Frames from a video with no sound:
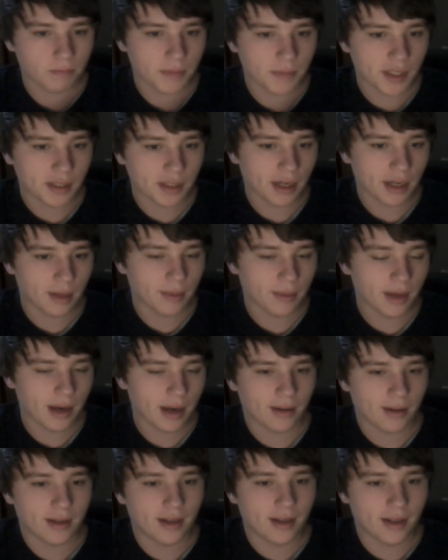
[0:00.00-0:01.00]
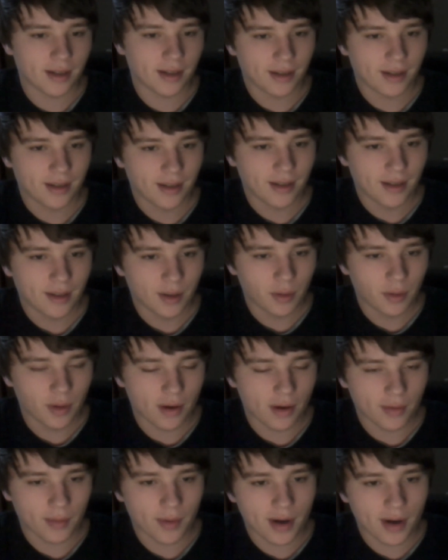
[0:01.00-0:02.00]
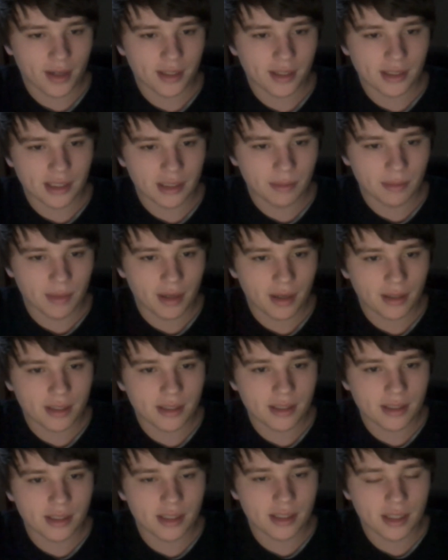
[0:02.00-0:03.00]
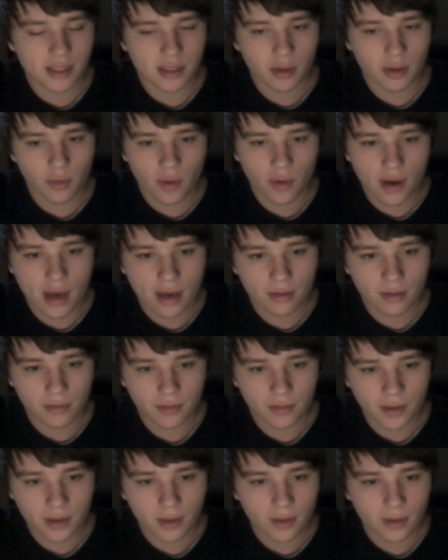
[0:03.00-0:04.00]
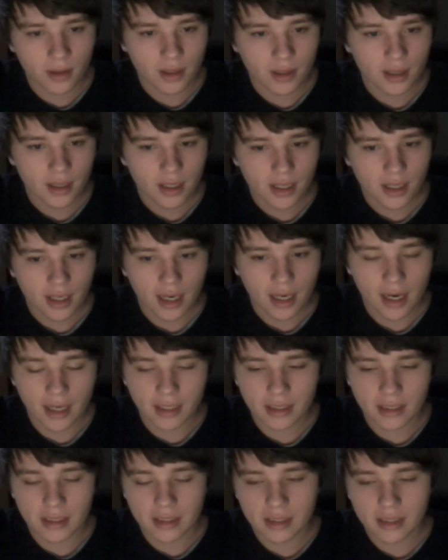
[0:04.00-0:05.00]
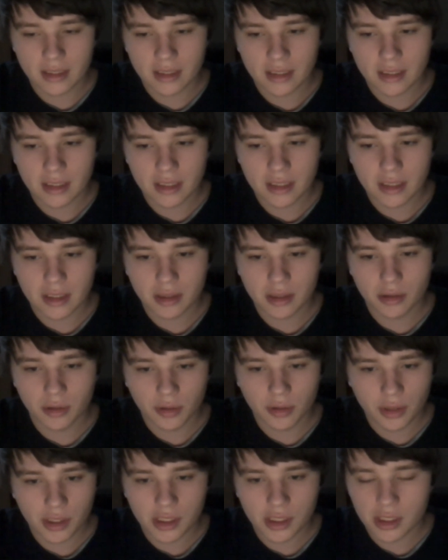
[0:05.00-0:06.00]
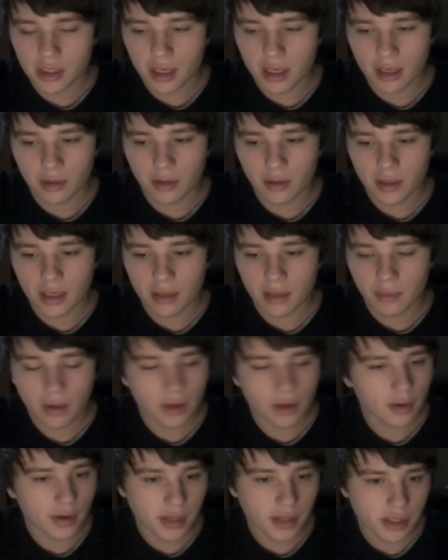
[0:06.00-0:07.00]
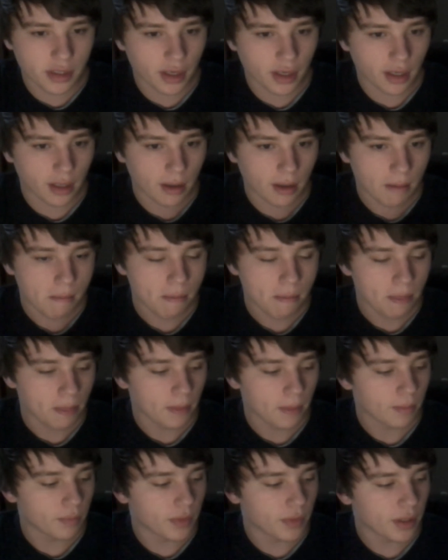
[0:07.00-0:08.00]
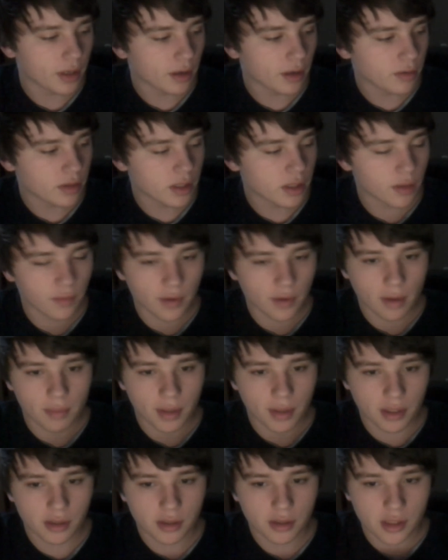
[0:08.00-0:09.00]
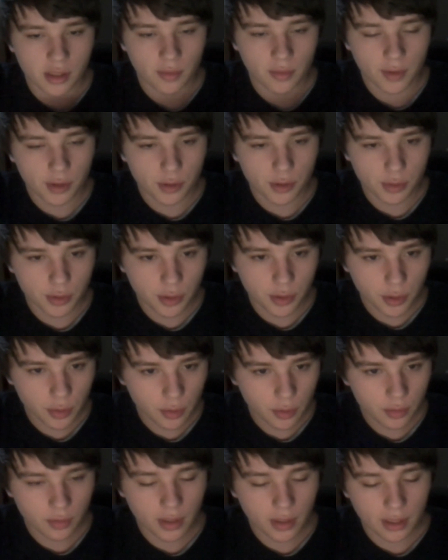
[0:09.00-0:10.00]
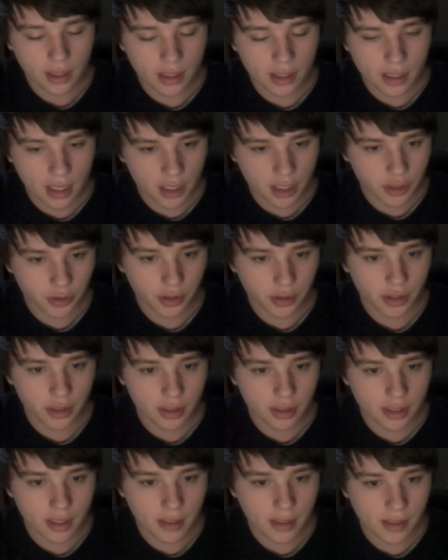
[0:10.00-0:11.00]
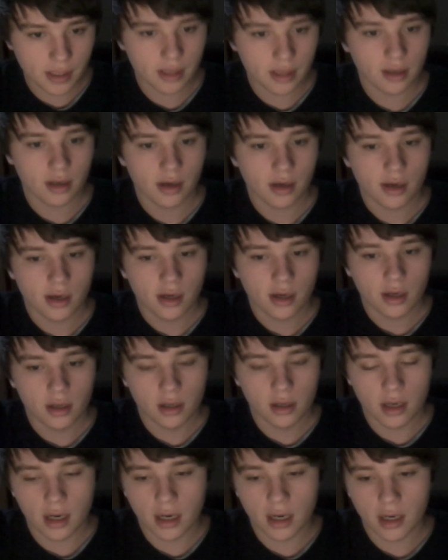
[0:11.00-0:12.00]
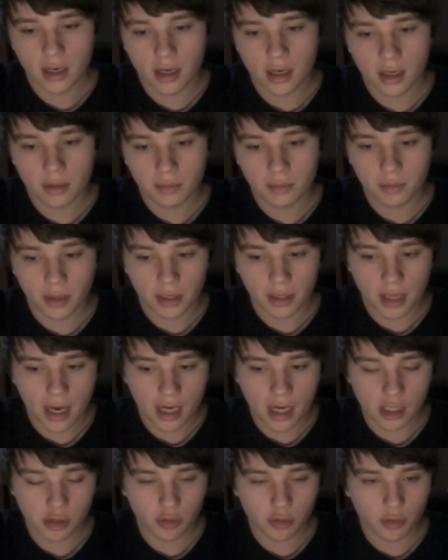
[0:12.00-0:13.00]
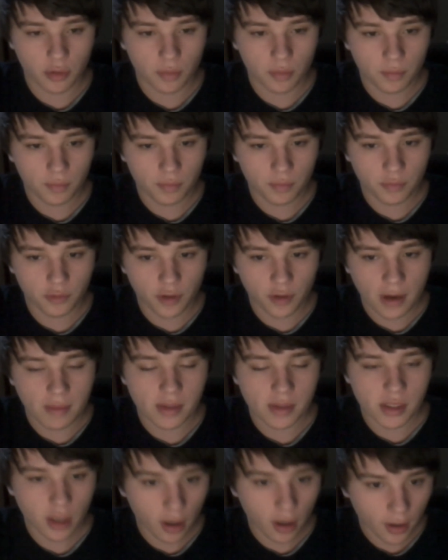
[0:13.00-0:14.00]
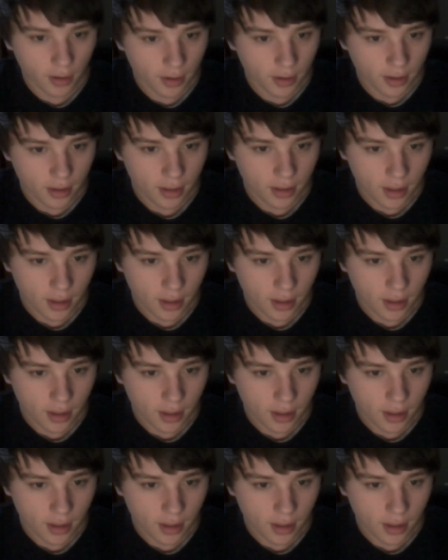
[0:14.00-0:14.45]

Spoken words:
can hear me out here, whoever watches this, but this is just the way I feel. I truly just like looking, whether it's like, you know, a picture someone drew, like that's actually decent, like actual famous art,